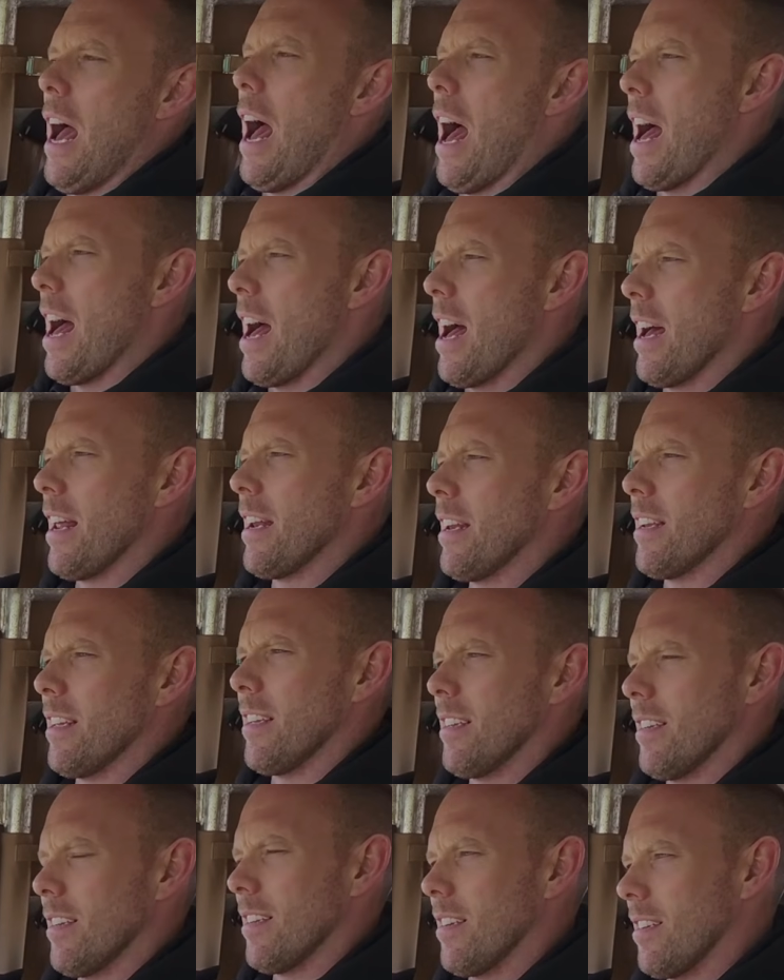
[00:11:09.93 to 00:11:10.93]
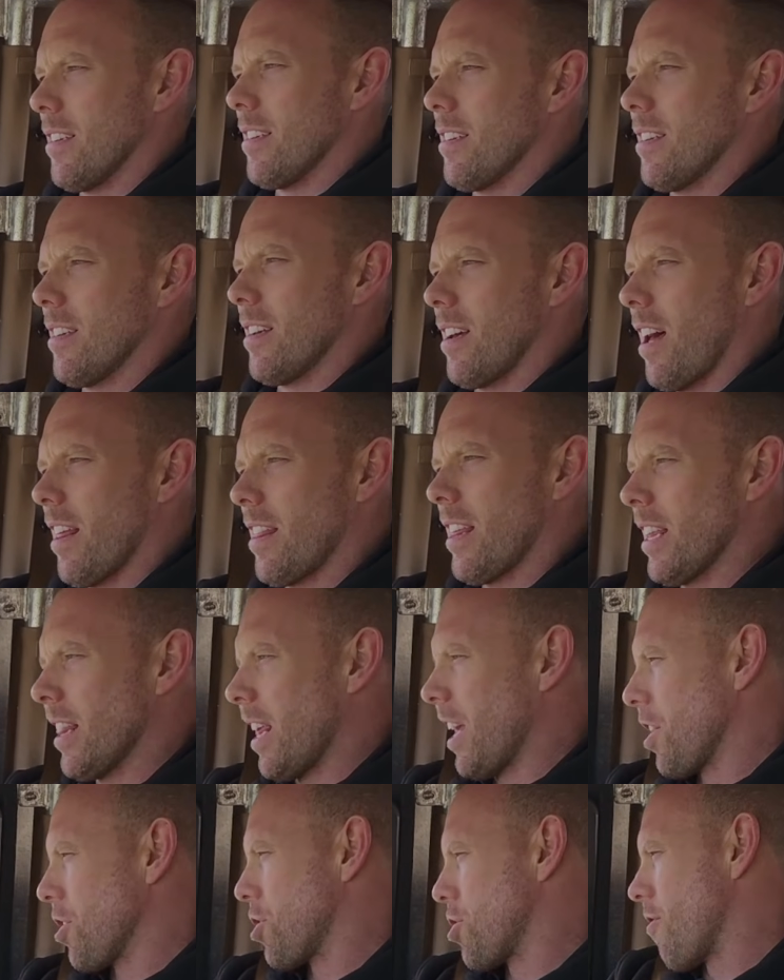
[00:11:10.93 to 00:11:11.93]
and I think
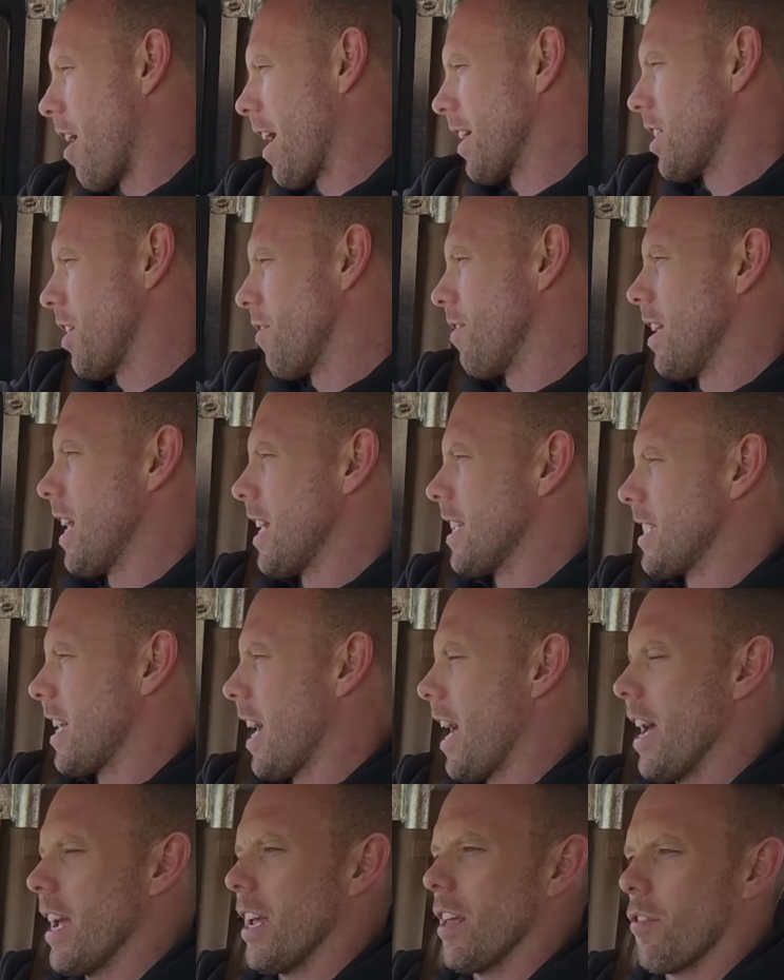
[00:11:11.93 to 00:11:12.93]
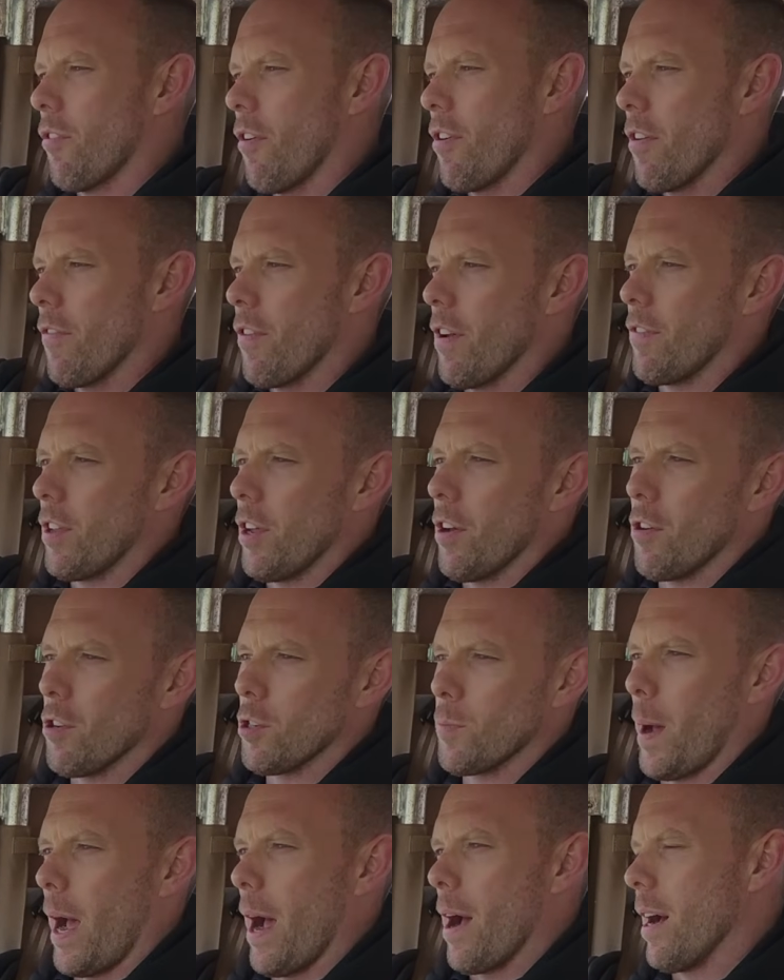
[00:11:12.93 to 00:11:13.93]
they extracted, let's say, 350
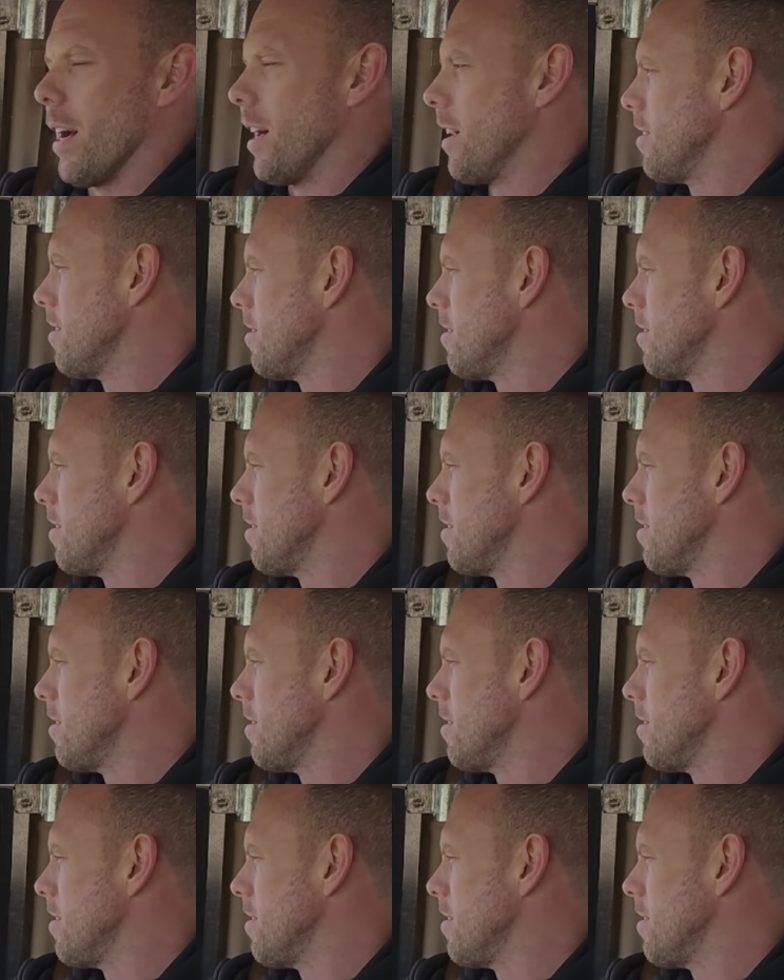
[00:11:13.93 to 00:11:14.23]
horsepower